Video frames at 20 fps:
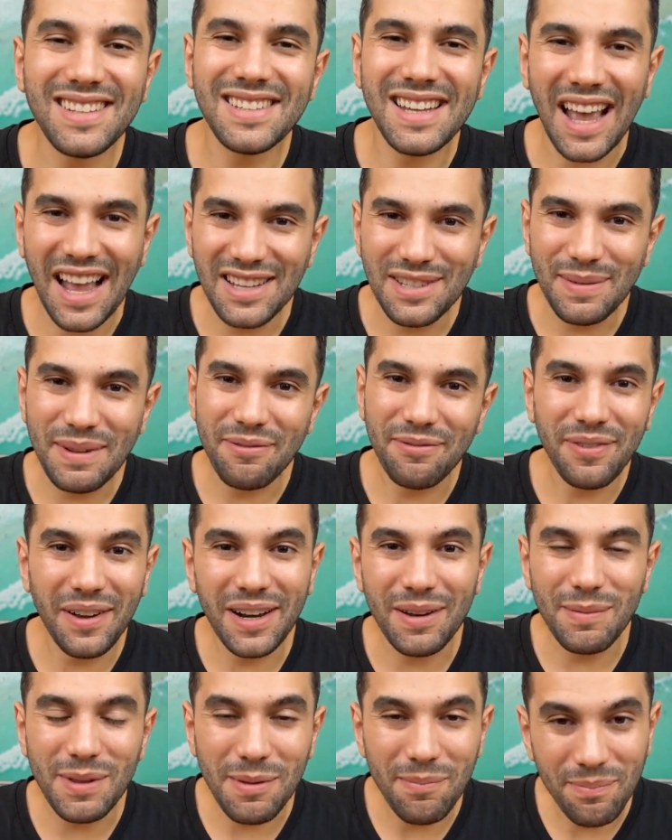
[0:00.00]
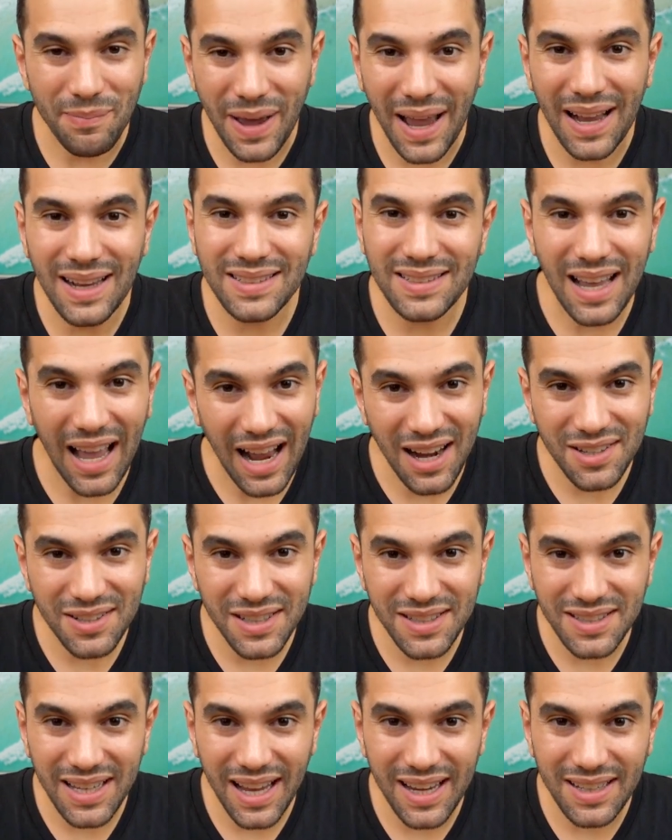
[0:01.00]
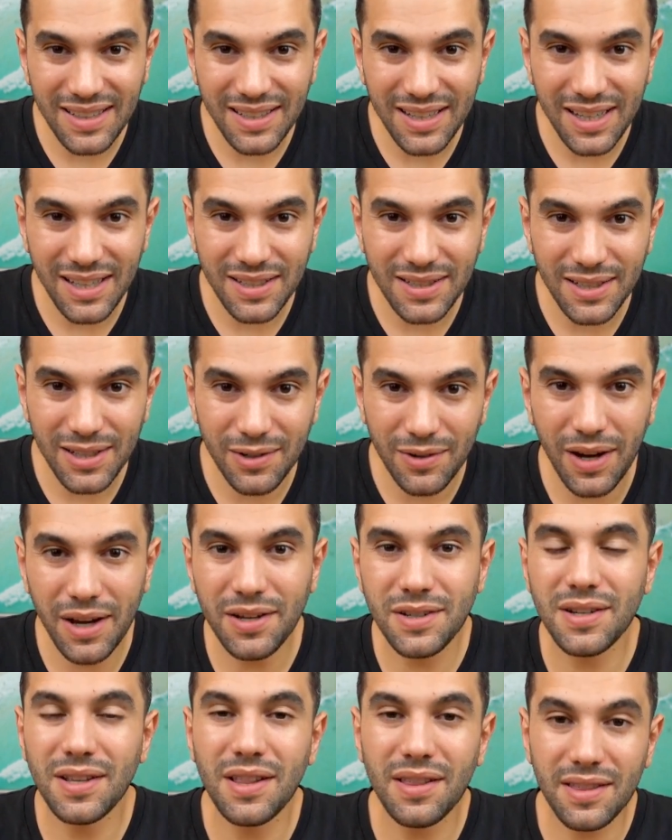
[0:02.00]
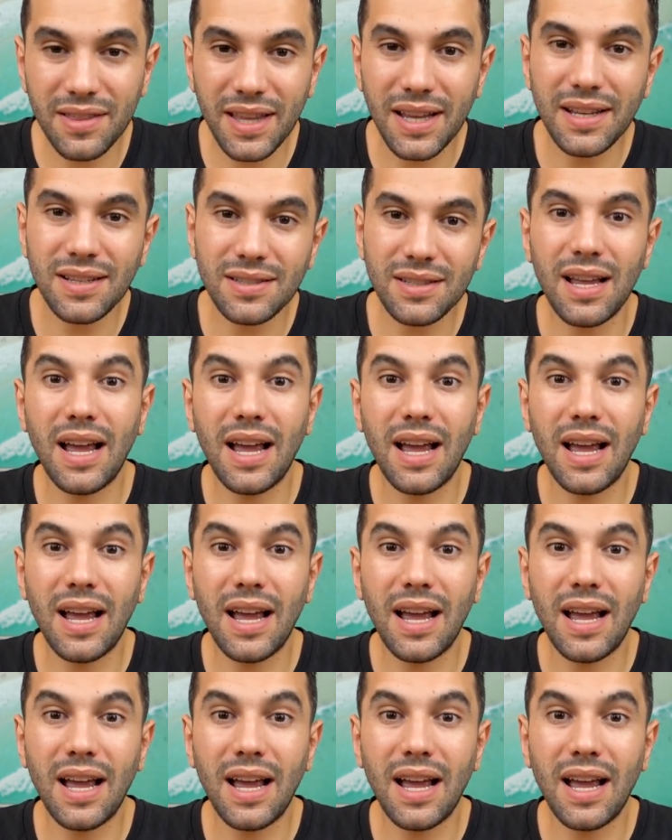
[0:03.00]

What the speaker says: it sounds a bit funny, but the banks actually take into consideration things